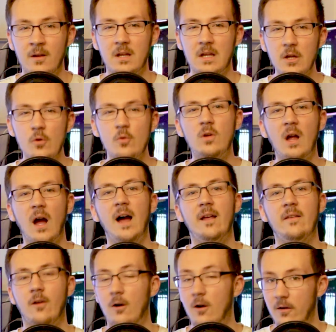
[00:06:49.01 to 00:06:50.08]
You
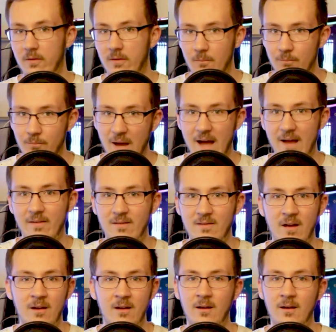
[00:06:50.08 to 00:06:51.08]
guys are the best.